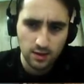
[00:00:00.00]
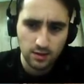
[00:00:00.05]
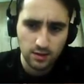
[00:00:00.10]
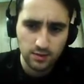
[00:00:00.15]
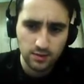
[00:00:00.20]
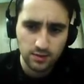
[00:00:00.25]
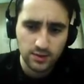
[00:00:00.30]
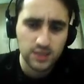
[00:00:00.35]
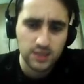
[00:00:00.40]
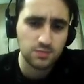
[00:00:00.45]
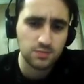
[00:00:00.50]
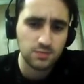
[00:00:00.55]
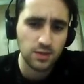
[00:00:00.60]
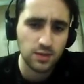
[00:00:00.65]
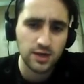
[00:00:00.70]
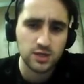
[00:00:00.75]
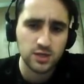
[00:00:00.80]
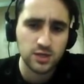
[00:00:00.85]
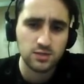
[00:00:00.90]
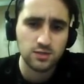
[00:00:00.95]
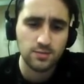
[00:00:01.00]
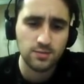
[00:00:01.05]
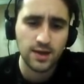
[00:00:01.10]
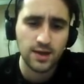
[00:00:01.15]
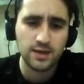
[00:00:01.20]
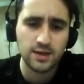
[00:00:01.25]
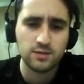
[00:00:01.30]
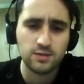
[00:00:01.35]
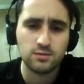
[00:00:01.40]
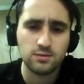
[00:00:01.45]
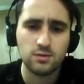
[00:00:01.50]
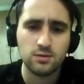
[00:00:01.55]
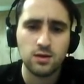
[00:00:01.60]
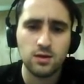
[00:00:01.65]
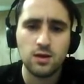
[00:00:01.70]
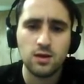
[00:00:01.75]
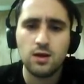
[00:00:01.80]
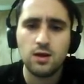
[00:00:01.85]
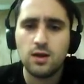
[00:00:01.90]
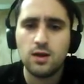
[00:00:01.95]
These players might
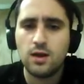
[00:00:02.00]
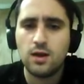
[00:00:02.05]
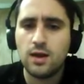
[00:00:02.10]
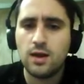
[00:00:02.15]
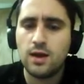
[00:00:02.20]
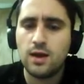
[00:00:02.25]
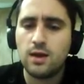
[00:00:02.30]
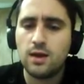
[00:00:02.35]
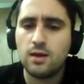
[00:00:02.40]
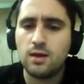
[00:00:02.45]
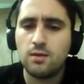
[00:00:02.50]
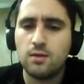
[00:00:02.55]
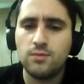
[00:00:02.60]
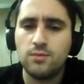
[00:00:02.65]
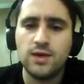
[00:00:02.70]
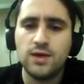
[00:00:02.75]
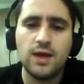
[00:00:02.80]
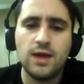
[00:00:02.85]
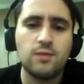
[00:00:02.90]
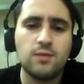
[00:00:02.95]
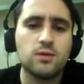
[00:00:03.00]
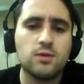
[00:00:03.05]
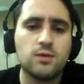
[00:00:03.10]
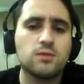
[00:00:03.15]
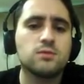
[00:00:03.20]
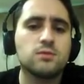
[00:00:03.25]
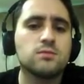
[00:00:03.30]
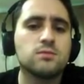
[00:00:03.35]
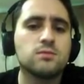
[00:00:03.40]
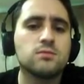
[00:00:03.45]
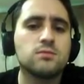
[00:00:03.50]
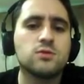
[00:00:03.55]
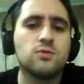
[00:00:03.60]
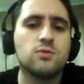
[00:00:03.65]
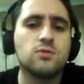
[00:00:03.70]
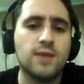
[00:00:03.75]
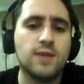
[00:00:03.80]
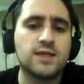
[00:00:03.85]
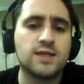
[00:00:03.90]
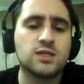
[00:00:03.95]
be able to
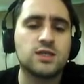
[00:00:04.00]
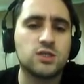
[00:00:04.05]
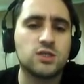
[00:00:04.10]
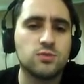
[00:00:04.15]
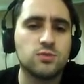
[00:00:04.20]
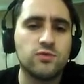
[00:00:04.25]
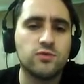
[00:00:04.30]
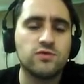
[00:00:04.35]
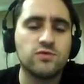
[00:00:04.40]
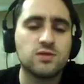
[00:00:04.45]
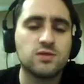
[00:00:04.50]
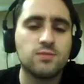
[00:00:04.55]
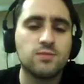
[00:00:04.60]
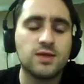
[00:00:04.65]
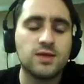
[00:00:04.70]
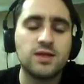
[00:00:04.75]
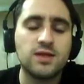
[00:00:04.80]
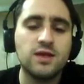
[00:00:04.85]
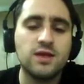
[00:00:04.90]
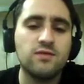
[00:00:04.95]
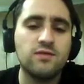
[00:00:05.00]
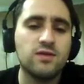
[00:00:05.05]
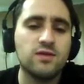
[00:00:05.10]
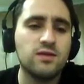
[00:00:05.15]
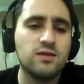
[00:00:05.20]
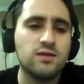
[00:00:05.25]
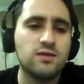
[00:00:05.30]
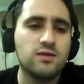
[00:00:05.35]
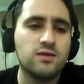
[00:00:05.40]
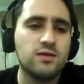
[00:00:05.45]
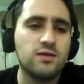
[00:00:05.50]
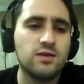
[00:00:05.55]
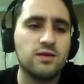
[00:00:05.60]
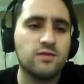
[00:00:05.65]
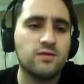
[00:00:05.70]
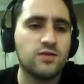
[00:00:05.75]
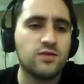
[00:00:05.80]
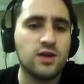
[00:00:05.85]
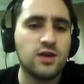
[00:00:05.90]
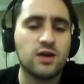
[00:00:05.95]
make such moves, but even
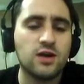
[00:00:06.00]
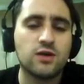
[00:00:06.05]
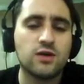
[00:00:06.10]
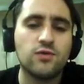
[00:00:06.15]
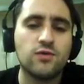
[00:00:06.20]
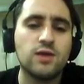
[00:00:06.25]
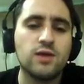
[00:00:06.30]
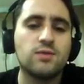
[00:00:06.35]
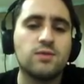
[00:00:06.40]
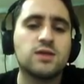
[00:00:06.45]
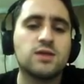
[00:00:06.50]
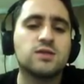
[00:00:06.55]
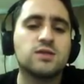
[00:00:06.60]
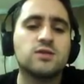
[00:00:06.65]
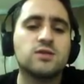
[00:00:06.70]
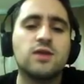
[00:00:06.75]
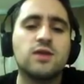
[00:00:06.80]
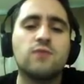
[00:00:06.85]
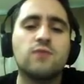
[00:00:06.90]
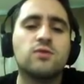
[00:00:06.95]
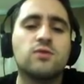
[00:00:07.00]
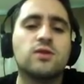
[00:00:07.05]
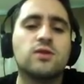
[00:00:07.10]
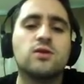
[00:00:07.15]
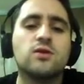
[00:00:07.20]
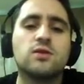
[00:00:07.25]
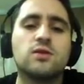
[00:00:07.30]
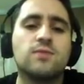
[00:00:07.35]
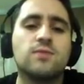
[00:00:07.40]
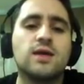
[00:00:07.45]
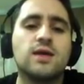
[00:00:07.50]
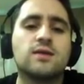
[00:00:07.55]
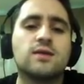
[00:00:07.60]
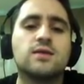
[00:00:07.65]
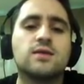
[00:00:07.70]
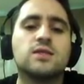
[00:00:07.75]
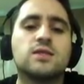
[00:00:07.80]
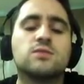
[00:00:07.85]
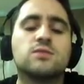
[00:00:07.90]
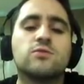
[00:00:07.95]
if they are grandmasters, they would not
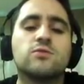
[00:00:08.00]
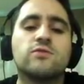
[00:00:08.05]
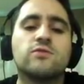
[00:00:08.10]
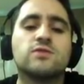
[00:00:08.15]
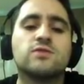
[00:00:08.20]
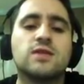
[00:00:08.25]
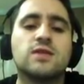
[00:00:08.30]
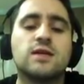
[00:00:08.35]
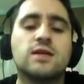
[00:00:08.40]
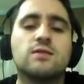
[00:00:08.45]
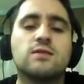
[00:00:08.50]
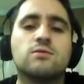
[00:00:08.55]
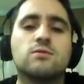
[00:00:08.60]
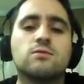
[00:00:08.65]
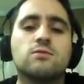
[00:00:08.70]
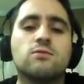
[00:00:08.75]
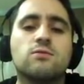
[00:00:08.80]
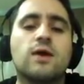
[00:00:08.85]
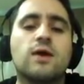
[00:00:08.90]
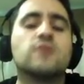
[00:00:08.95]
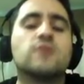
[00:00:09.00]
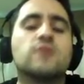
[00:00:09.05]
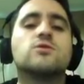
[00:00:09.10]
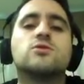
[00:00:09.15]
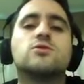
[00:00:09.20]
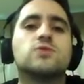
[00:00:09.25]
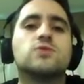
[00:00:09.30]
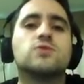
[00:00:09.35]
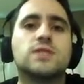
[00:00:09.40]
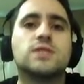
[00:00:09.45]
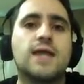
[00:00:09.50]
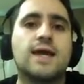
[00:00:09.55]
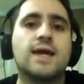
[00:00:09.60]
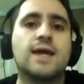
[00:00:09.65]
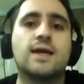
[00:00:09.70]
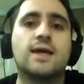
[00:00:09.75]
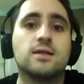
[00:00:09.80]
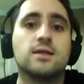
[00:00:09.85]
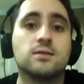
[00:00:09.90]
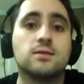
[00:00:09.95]
make these moves in 1 or 2
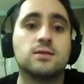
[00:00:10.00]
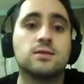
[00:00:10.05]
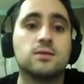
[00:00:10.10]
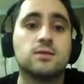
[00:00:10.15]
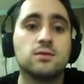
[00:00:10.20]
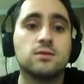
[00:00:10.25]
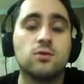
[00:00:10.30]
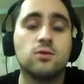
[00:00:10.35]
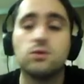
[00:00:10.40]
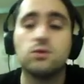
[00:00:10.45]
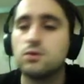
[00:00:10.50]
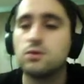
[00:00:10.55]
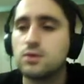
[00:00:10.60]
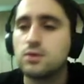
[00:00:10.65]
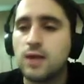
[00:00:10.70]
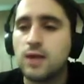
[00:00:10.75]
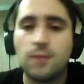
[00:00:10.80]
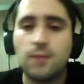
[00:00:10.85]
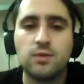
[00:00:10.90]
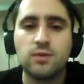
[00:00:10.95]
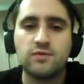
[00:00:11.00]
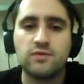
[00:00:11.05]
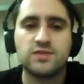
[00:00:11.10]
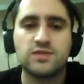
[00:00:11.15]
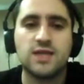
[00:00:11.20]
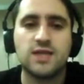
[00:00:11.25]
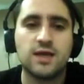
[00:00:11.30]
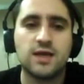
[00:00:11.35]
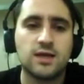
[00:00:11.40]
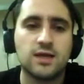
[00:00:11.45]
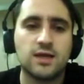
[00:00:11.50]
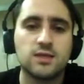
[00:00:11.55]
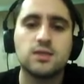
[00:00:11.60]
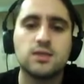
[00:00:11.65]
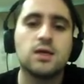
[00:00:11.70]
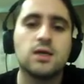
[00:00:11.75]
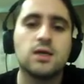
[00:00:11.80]
seconds or a couple of seconds,